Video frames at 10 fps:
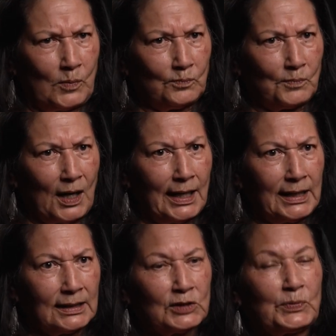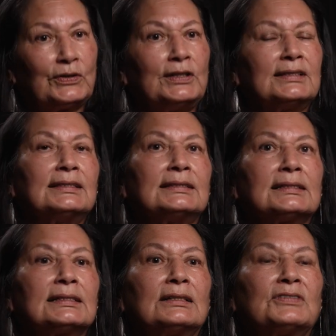my experiences and
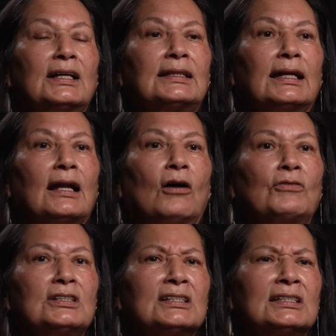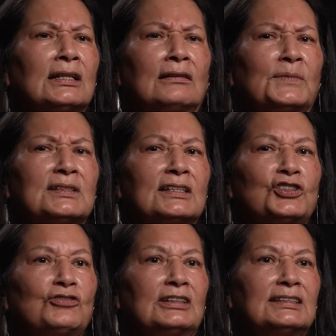stuff like that, I always just tell them, I says,
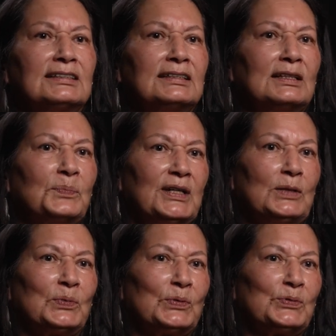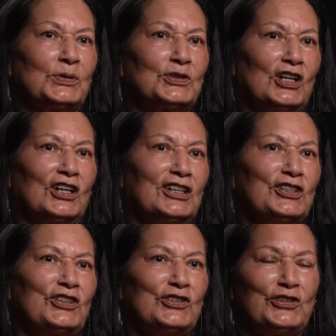you listen to the people who are talking
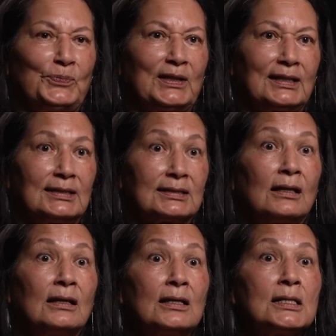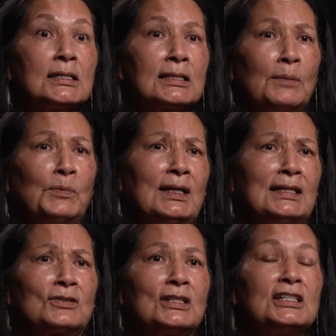to you, because
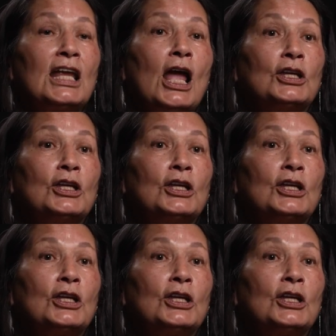somebody's going to tell